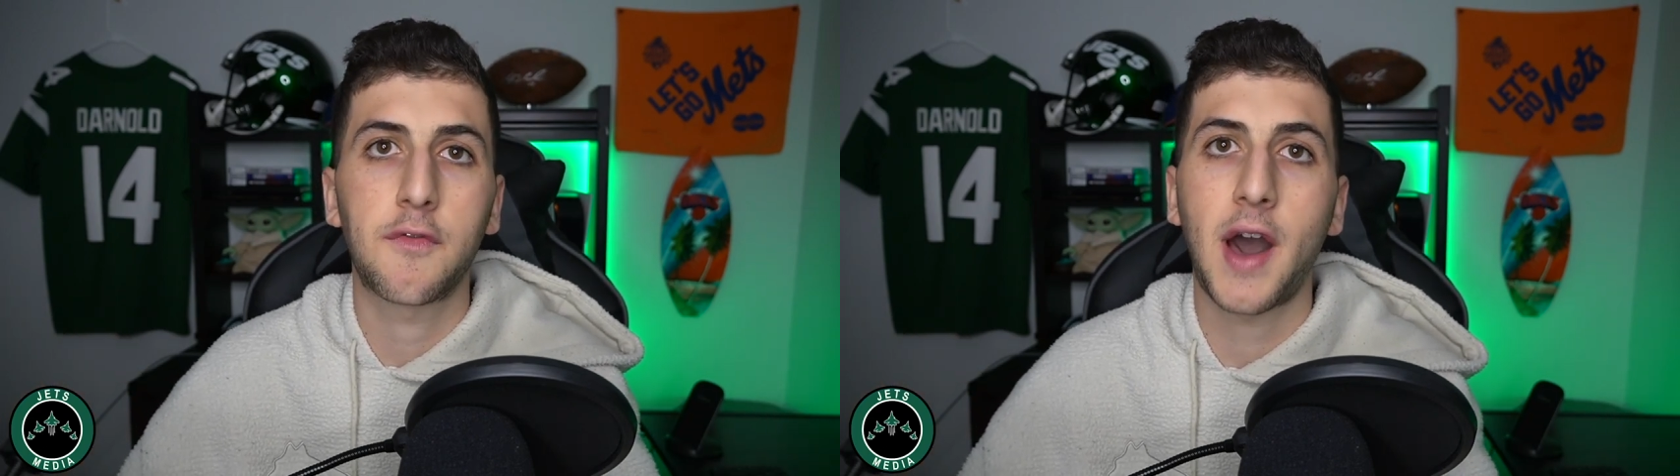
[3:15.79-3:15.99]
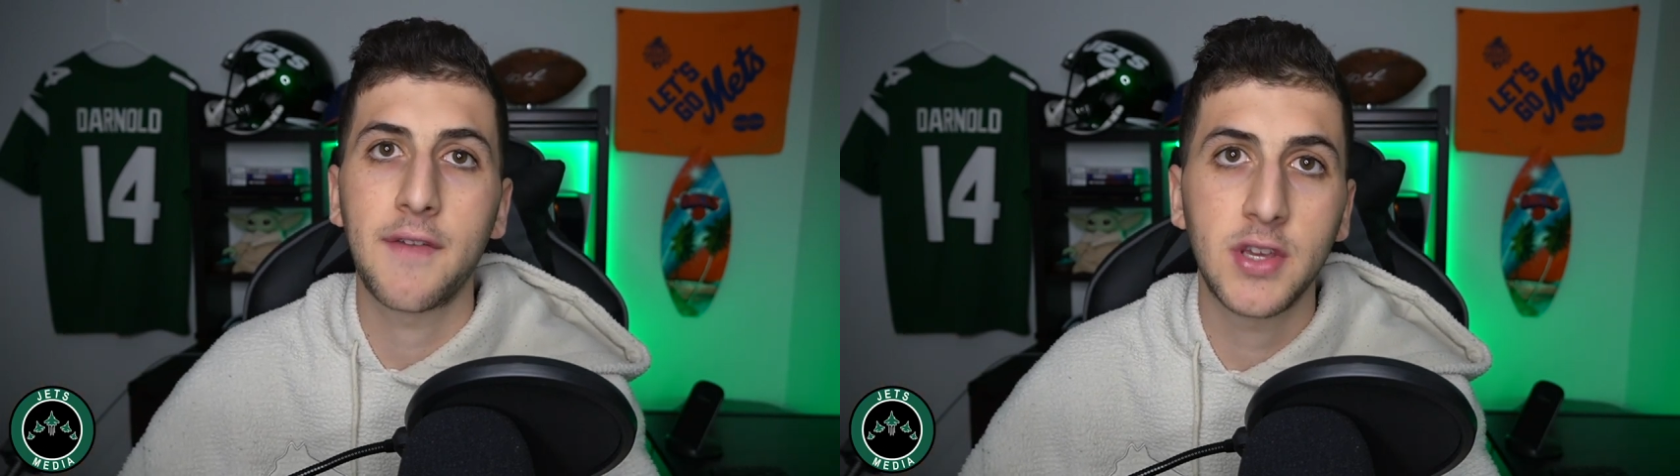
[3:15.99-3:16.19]

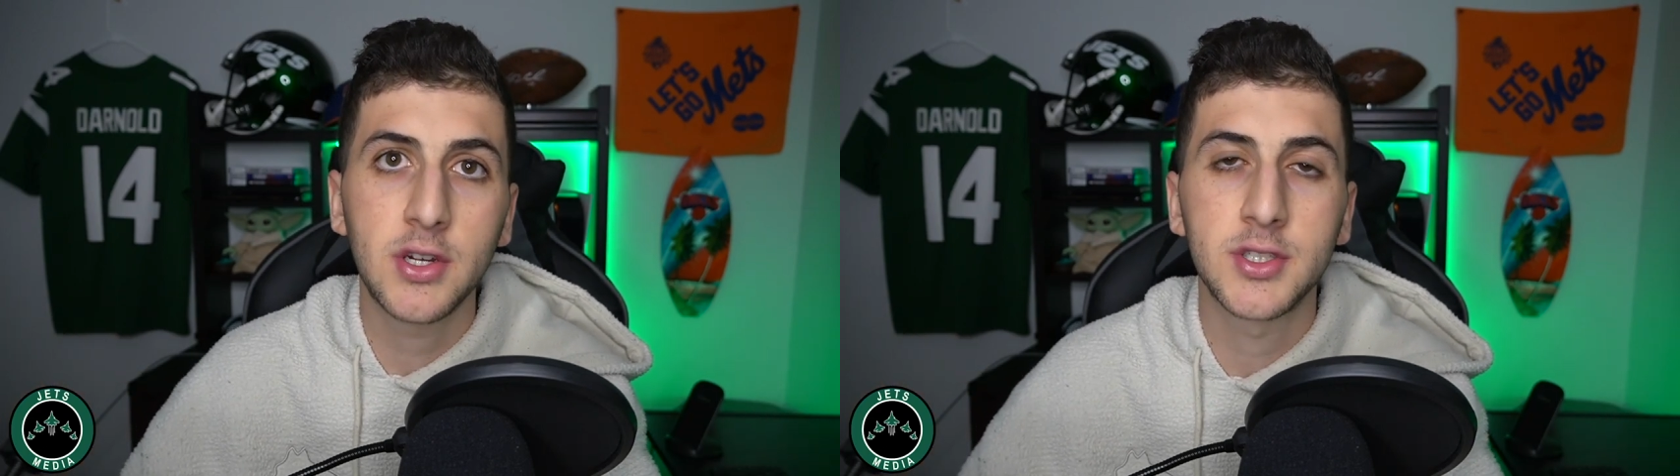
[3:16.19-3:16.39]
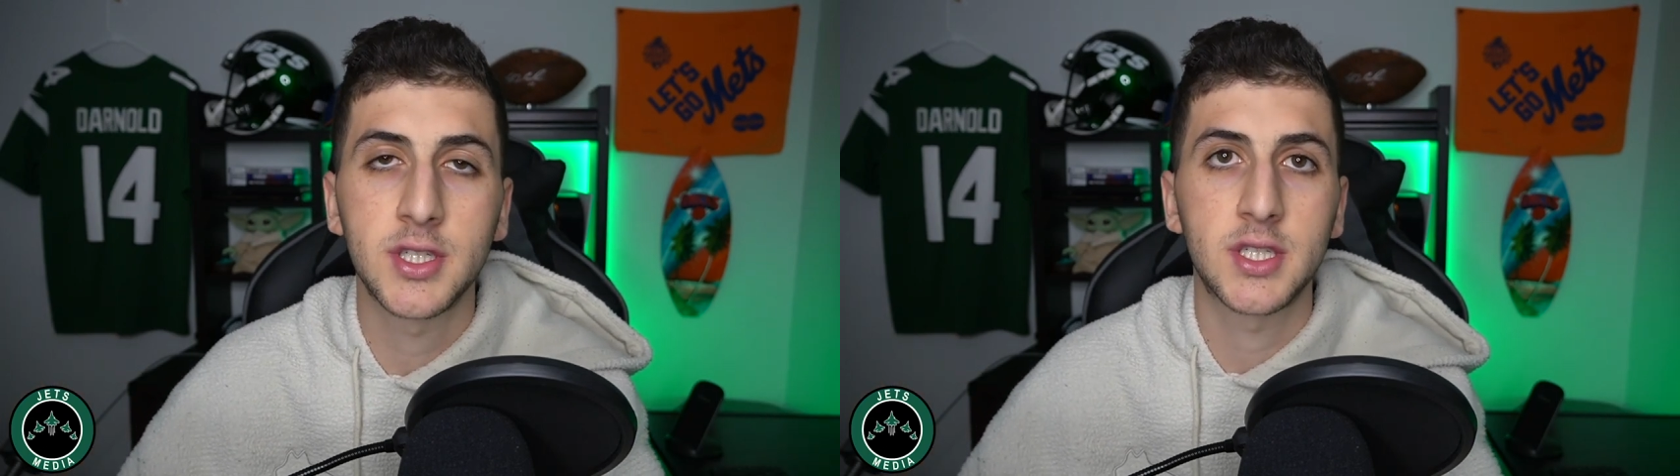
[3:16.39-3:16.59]
5
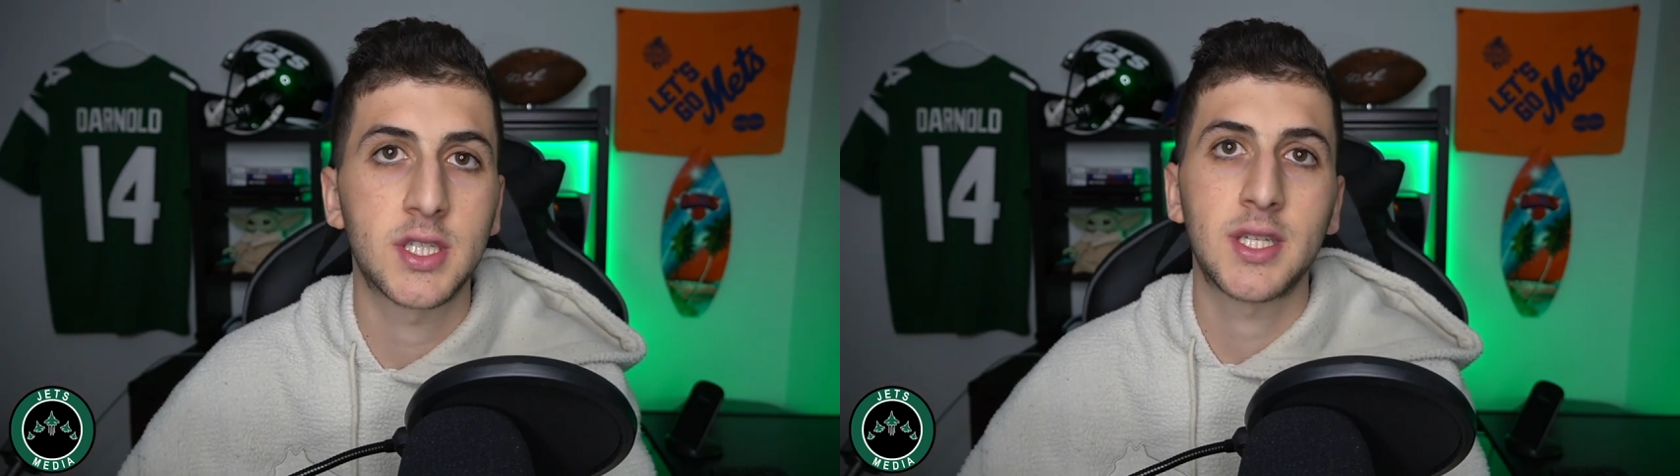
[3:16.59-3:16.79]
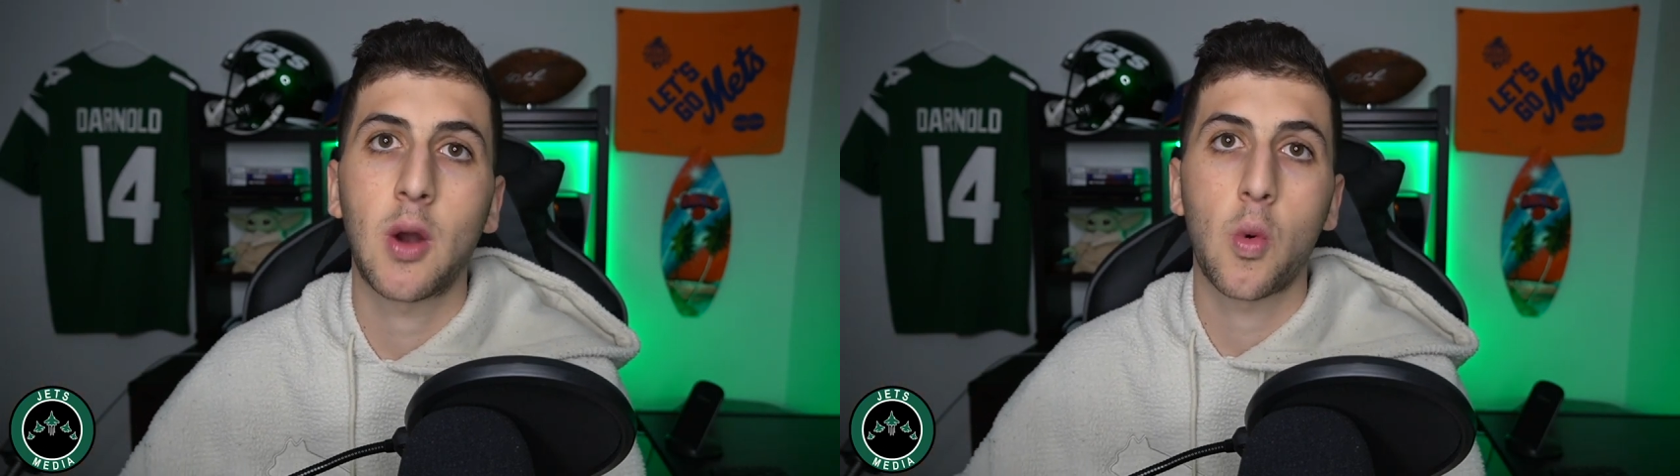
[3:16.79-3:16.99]
years and it's
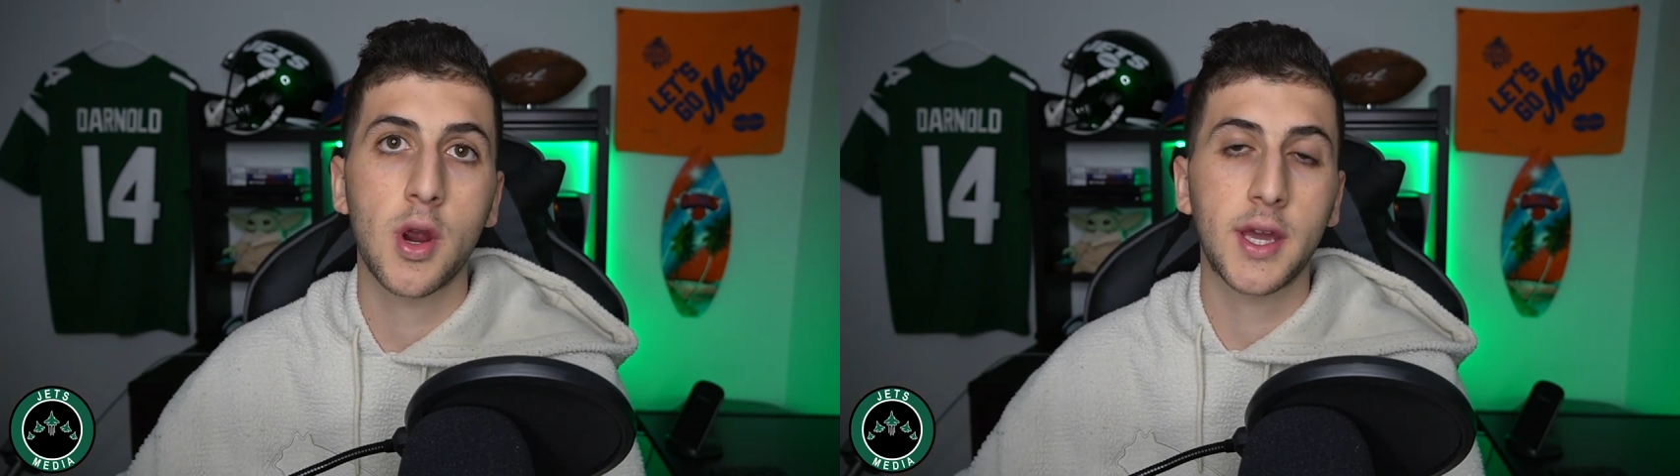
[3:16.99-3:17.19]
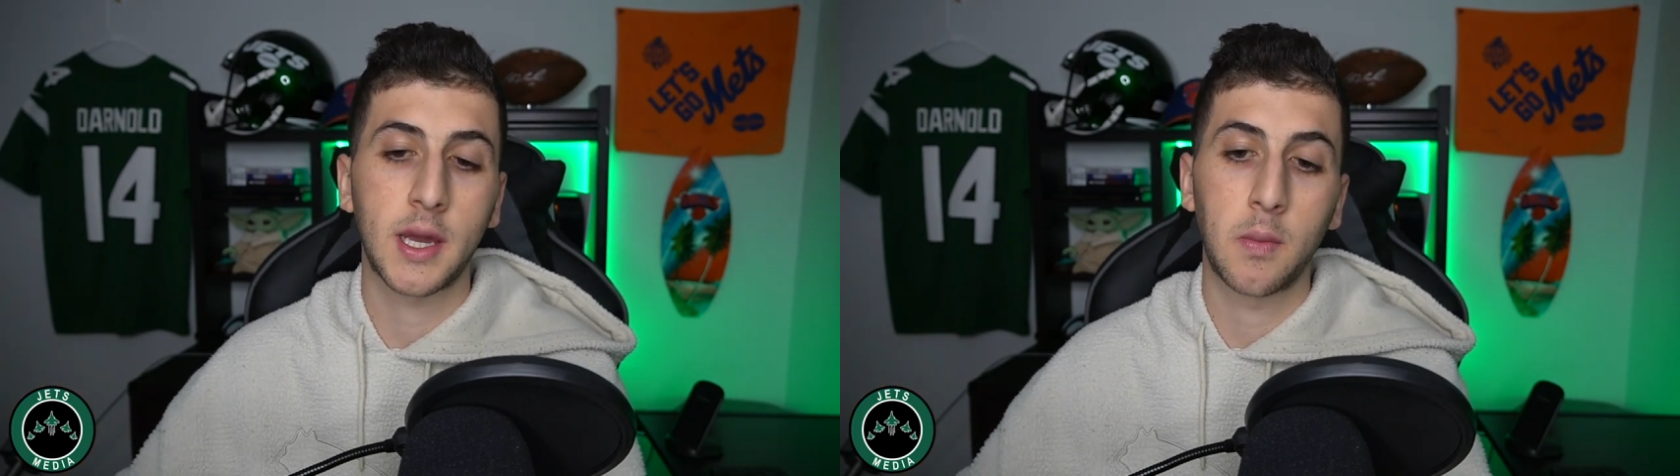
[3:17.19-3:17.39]
just not
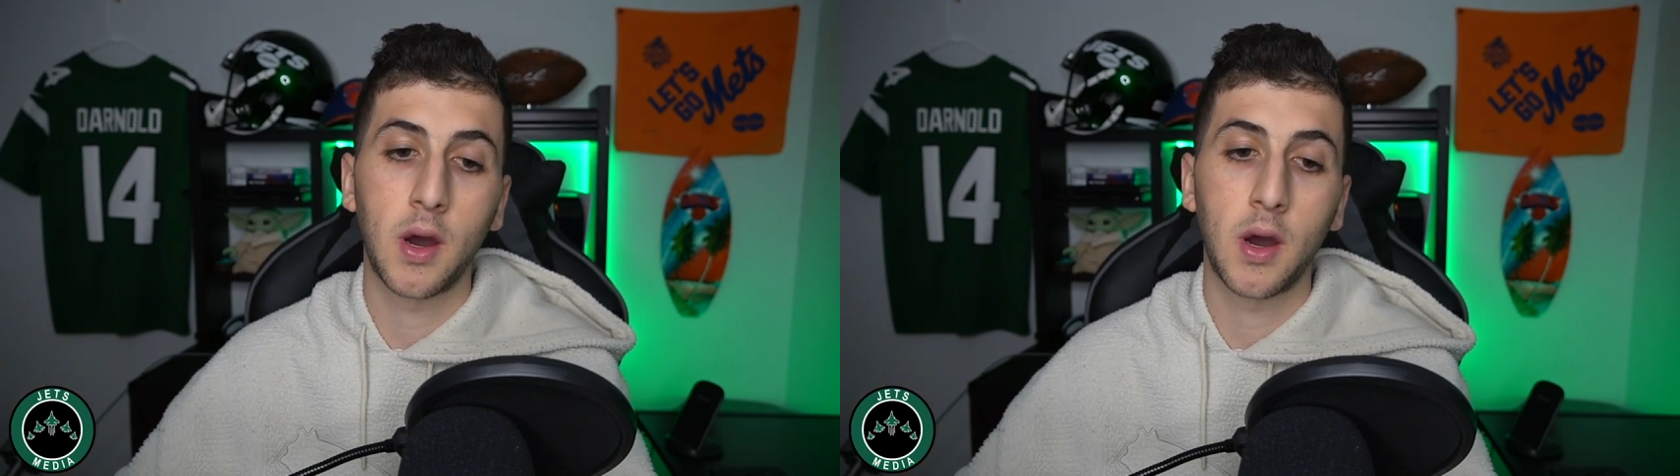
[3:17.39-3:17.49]
working.